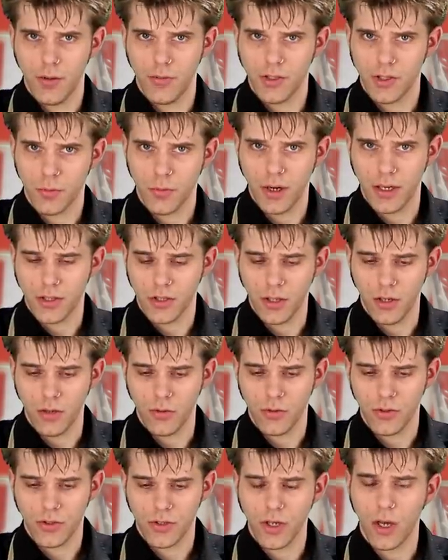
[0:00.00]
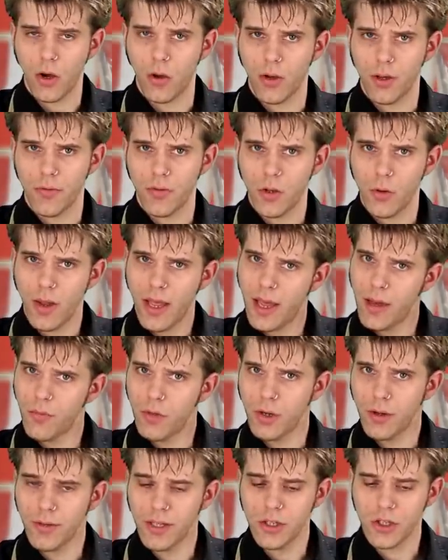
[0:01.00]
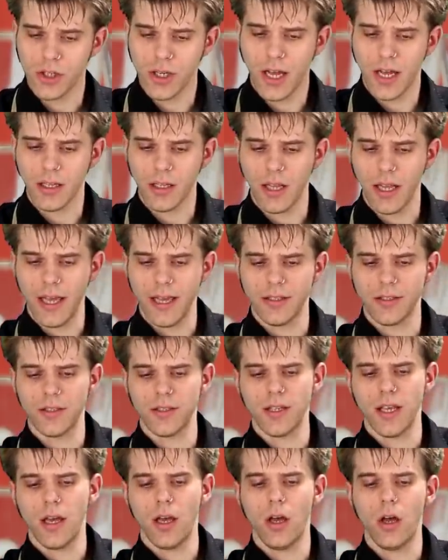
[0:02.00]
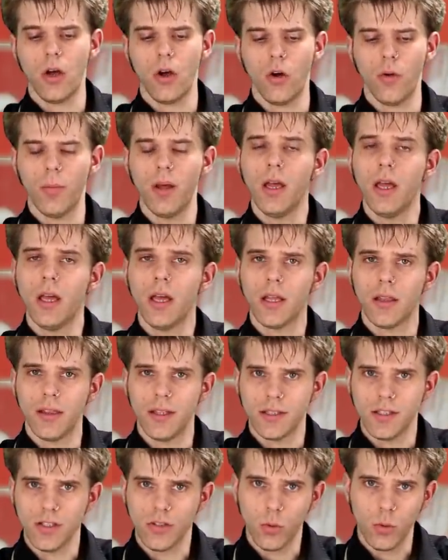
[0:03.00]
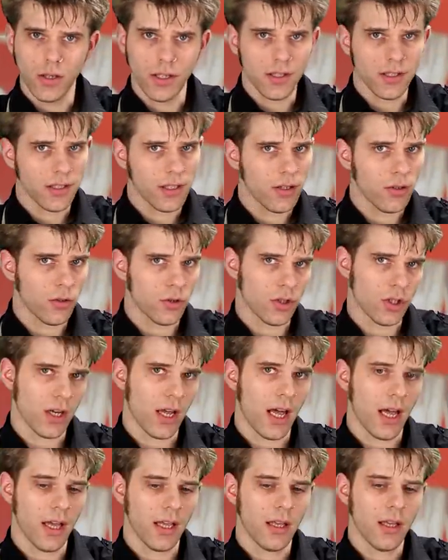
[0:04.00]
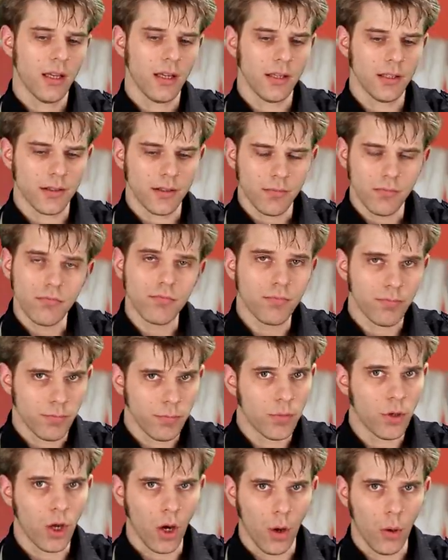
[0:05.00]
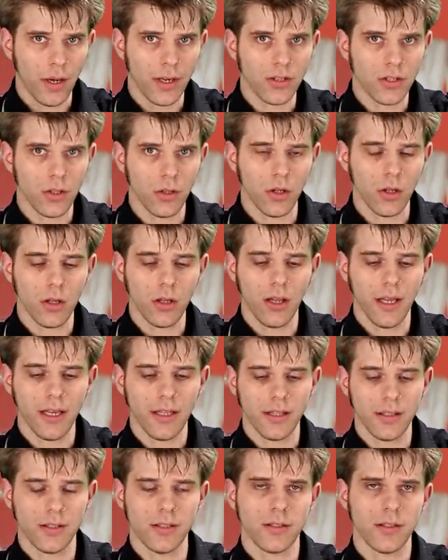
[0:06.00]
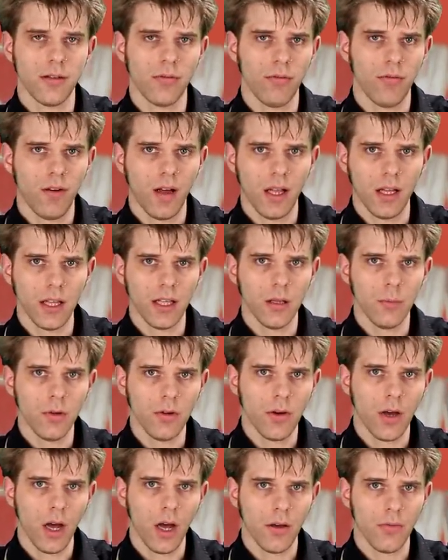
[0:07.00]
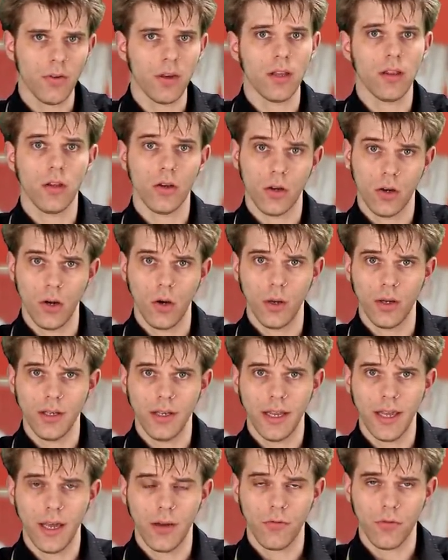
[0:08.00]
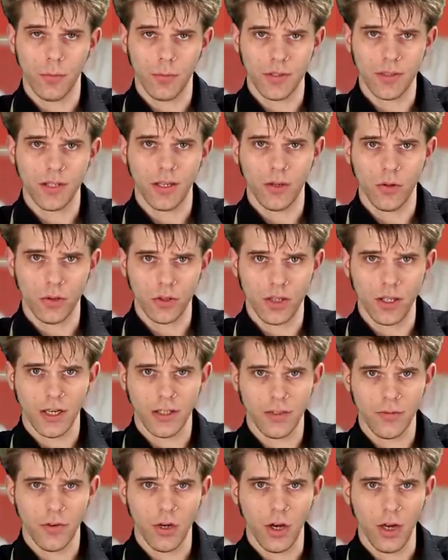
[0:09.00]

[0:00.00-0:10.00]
of espresso. So if you have one of these shot glasses at home, this is what a single shot is going to look like. This is the volume of coffee that you're going to get from a single shot of